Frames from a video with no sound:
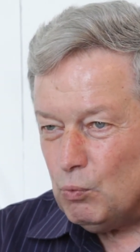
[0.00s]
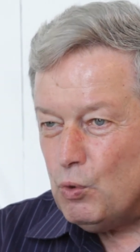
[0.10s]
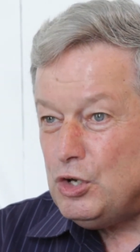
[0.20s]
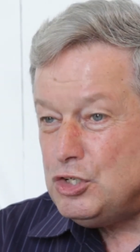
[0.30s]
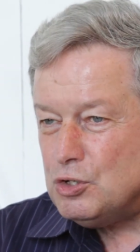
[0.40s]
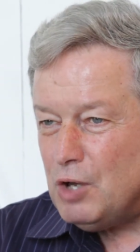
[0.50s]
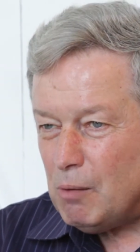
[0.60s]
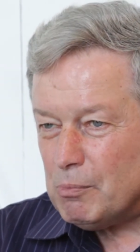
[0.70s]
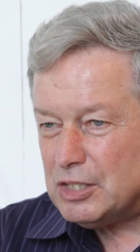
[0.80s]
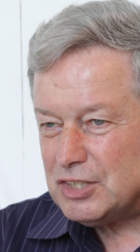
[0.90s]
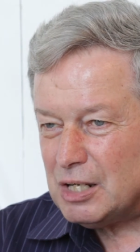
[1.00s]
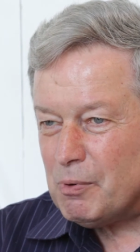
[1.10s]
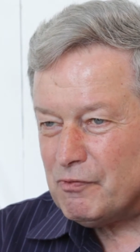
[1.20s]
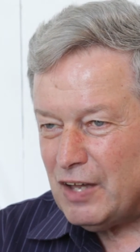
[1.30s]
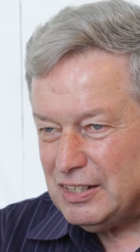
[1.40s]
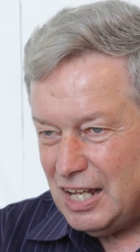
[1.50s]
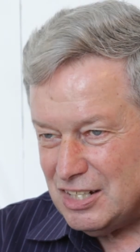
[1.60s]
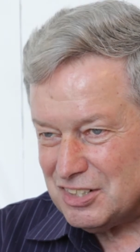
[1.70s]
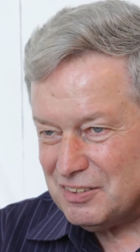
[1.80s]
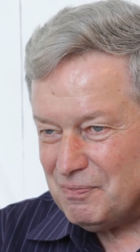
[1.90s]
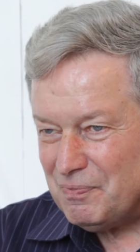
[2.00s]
would you help me set up a foundation?"